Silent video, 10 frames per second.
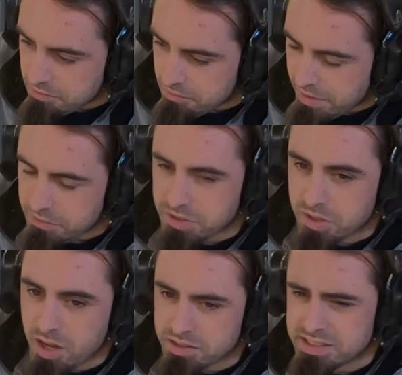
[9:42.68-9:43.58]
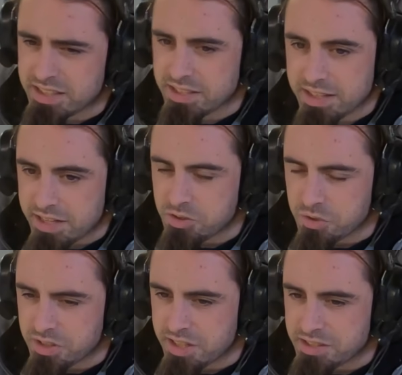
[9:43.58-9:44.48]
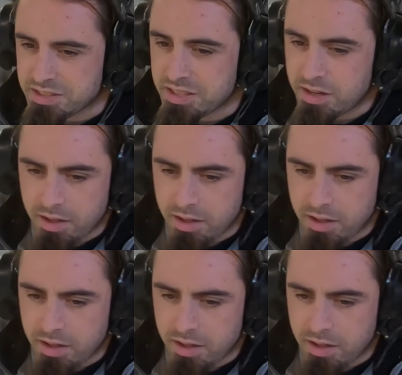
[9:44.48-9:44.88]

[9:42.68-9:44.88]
router can't catch all the dust